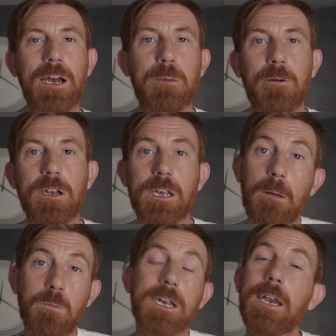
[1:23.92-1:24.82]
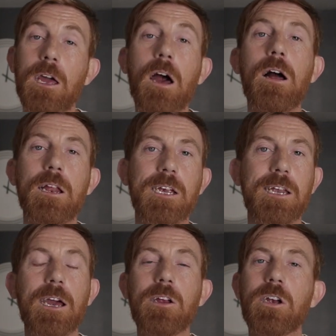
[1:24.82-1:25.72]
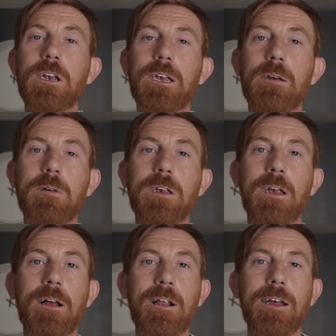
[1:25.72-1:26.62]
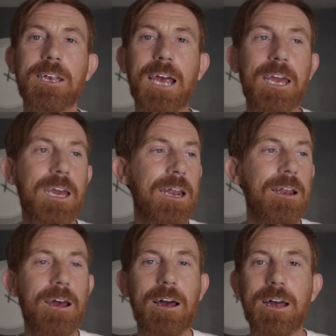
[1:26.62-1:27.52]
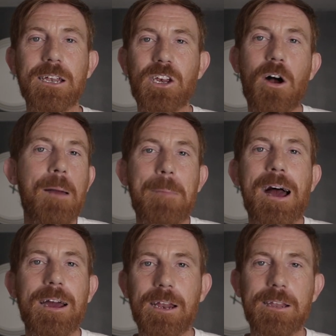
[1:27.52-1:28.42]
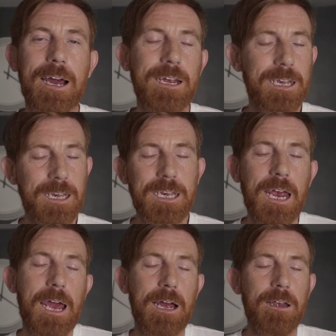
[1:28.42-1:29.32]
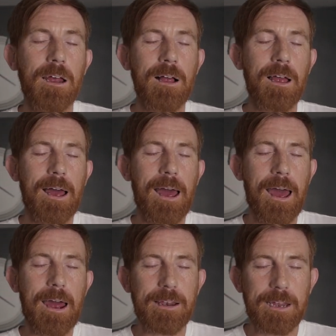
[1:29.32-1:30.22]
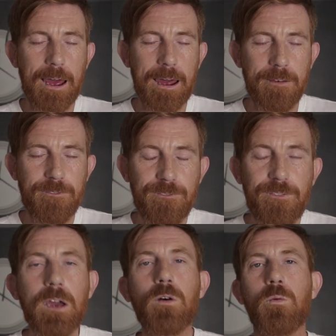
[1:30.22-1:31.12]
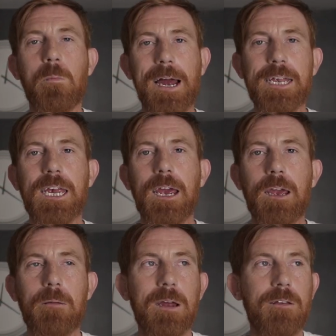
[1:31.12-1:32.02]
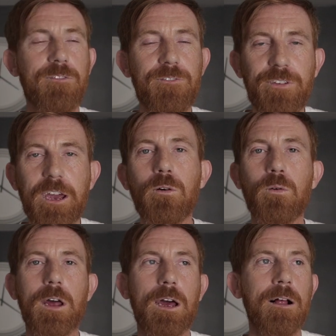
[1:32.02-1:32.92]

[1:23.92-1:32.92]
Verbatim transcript: spirit team was in the early stages. It was taking time out in the day to sit and feel my team and feel